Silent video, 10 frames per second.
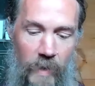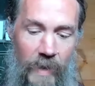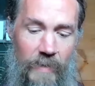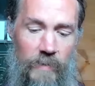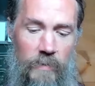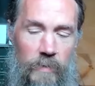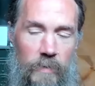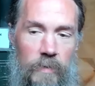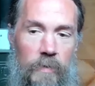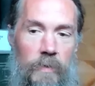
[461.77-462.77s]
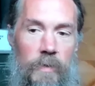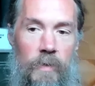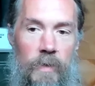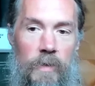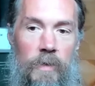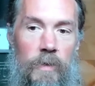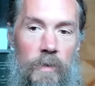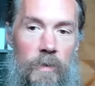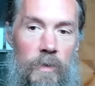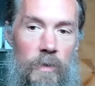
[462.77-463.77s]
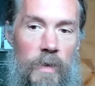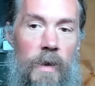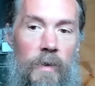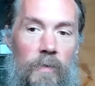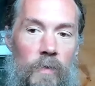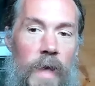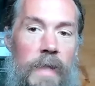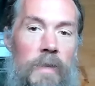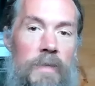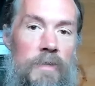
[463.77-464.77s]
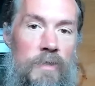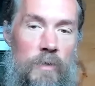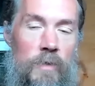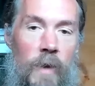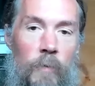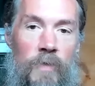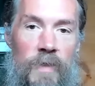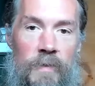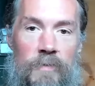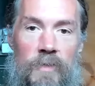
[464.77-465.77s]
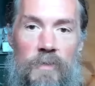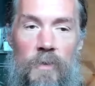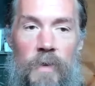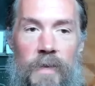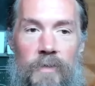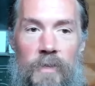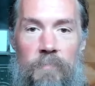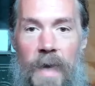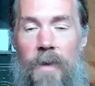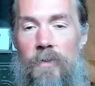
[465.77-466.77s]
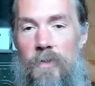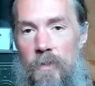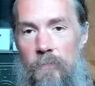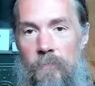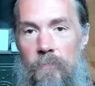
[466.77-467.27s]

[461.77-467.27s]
And you're not likely to do that with things that don't actually matter to you.